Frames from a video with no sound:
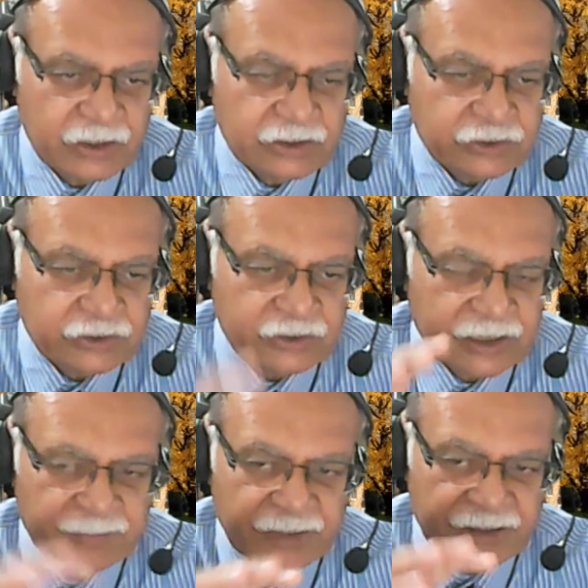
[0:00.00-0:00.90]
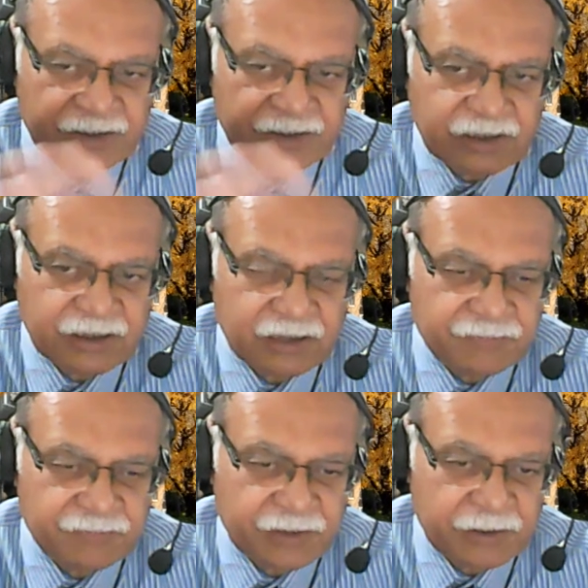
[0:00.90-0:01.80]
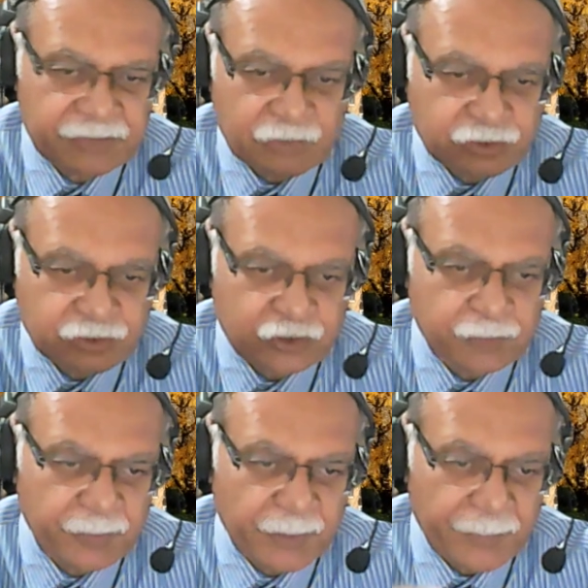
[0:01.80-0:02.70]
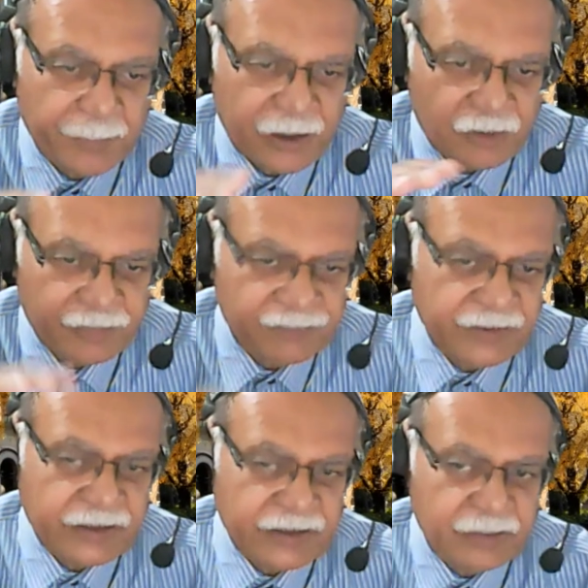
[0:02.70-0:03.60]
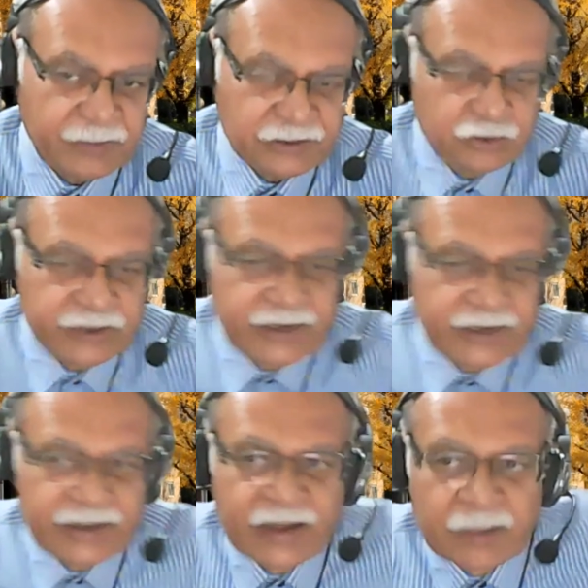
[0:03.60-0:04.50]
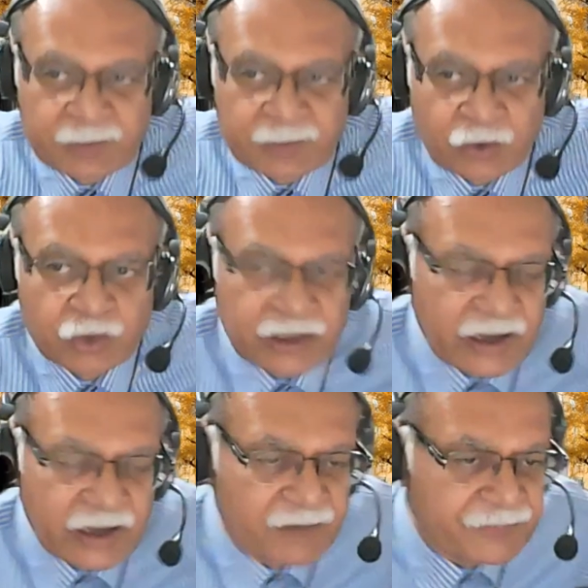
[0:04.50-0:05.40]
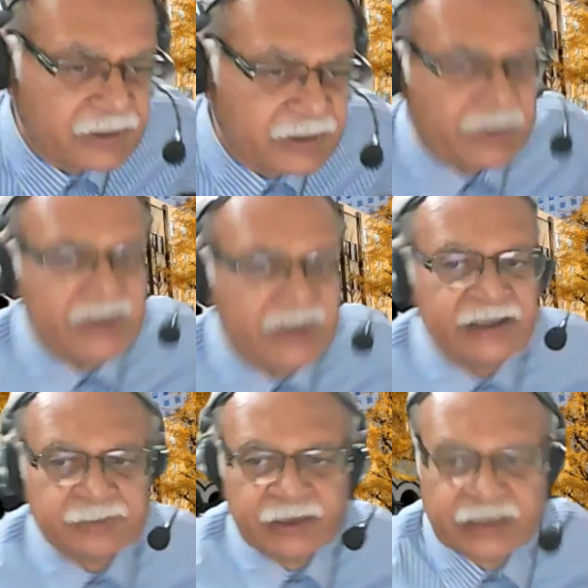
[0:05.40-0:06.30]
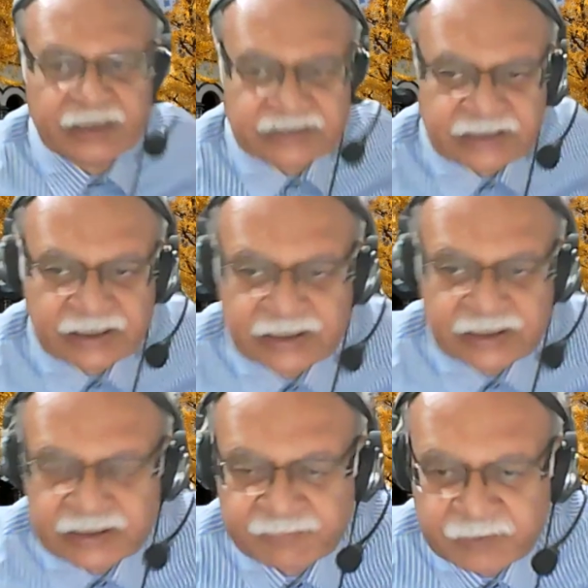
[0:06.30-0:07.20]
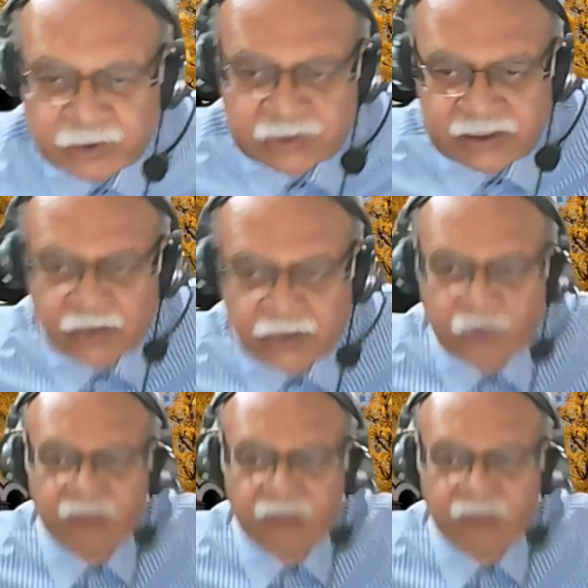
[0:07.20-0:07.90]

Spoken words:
So that material recovery is also part of the final bill. So that can happen only after the building has been constructed and you say that, okay,